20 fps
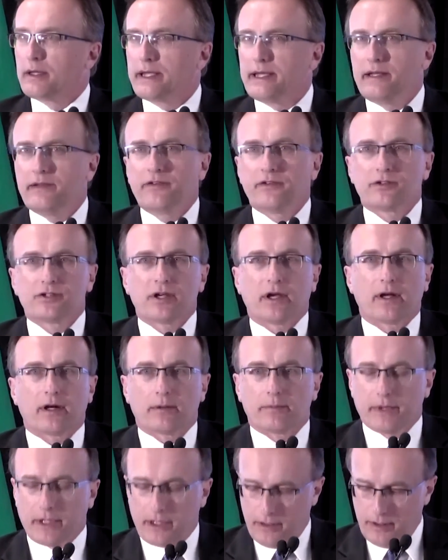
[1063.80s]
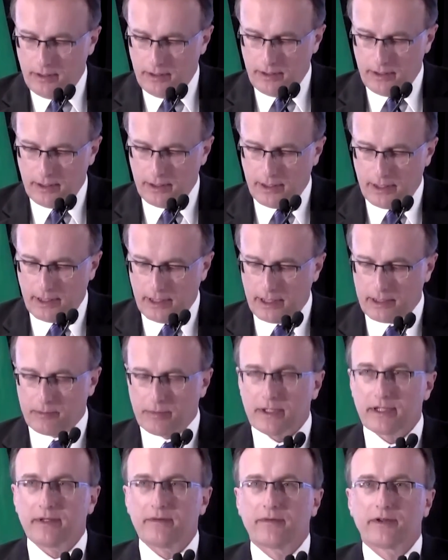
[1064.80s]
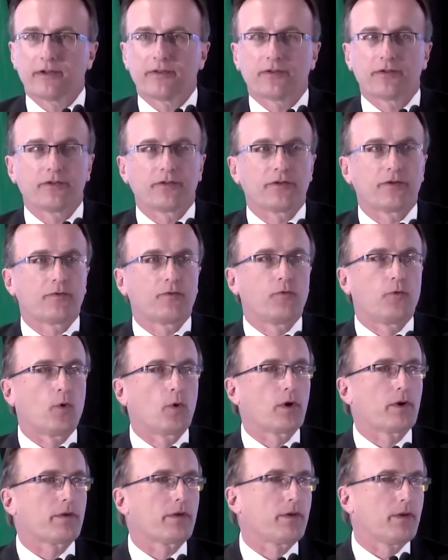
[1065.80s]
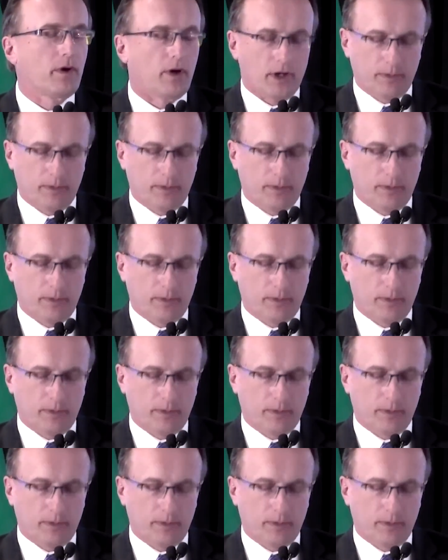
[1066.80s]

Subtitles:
Ladies and gentlemen, I believe this is the fourth